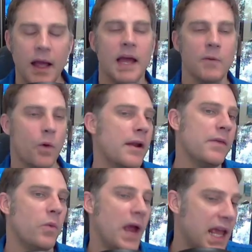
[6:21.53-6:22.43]
And one of
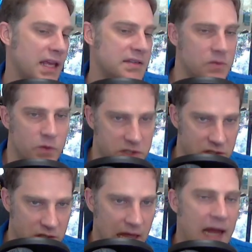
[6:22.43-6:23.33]
the ways in
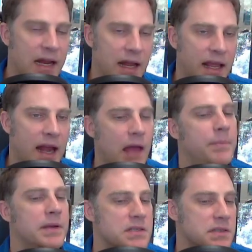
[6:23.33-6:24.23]
which that can
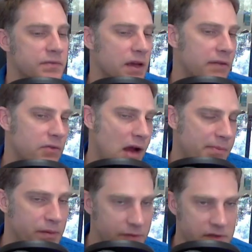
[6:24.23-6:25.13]
happen is if you have
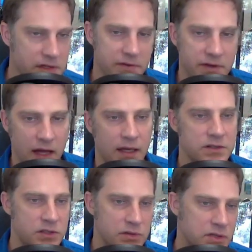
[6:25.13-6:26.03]
crappy reviews. If you've got like
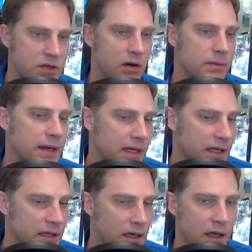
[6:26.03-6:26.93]
a 2-star
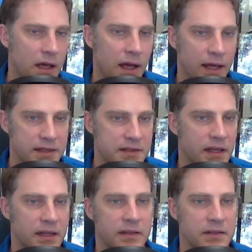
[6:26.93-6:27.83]
rating
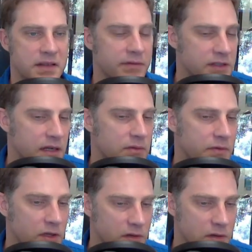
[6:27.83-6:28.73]
in 17
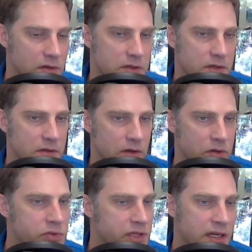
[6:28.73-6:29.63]
reviews,
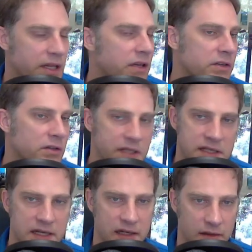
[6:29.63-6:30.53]
who's going to click on your
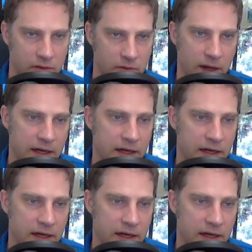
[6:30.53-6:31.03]
listing, right?